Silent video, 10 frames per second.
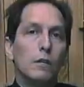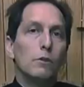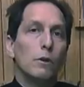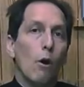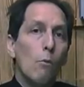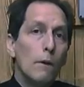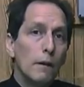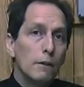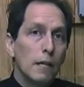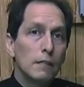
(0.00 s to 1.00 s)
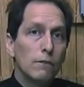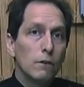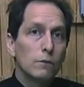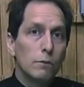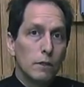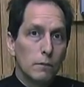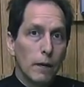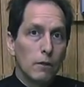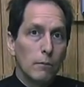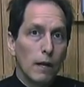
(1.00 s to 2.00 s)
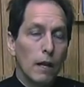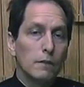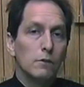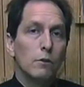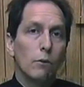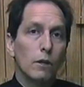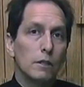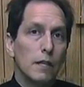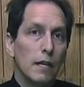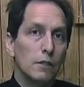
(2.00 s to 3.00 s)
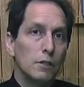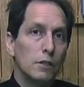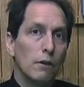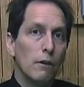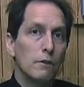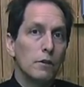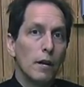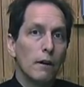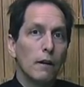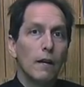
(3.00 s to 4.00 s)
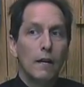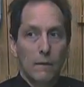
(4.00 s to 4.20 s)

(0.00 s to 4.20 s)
sides of your Faraday trash can with tape. So th this